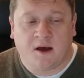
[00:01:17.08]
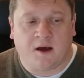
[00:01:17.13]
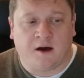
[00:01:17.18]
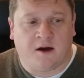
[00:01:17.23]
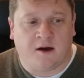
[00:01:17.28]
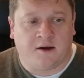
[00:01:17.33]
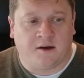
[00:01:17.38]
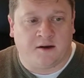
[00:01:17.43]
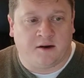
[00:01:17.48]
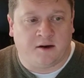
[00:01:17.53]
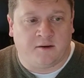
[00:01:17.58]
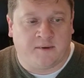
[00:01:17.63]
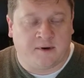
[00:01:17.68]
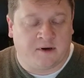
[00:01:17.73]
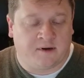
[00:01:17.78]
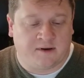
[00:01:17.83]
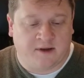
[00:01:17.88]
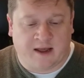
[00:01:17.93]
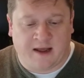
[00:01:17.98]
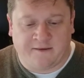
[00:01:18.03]
Uh, you know, we
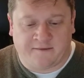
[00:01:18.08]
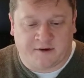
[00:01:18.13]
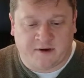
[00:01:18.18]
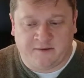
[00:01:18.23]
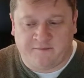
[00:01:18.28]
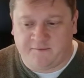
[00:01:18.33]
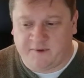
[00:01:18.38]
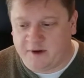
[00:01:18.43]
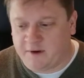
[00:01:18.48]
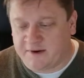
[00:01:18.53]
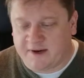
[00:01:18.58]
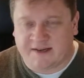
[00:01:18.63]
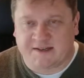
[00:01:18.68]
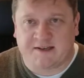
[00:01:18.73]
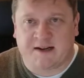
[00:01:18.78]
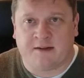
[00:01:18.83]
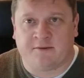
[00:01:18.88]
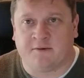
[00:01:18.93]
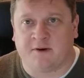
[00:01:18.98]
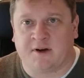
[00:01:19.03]
don't have we don't get
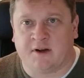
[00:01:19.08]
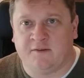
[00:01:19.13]
together at